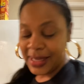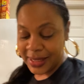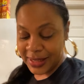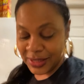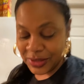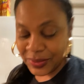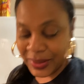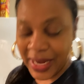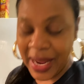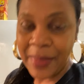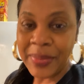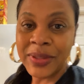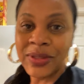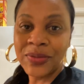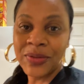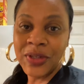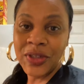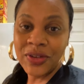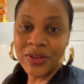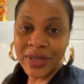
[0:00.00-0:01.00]
don't have a
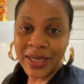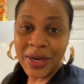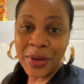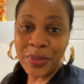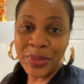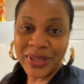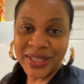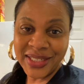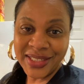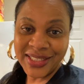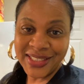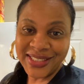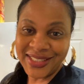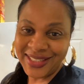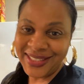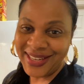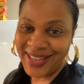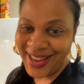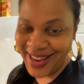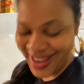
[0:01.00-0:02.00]
production assistant.
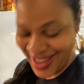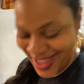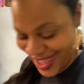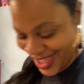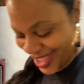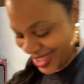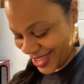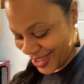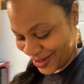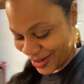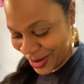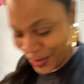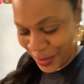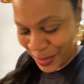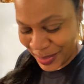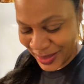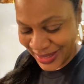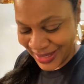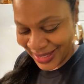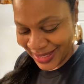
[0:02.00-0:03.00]
So I got to
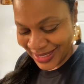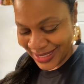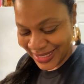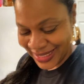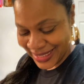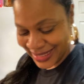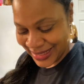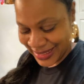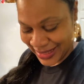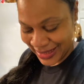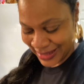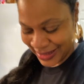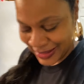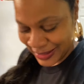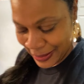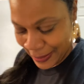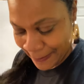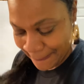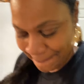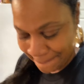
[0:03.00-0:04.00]
figure out, okay, there we
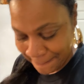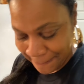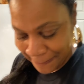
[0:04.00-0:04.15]
go.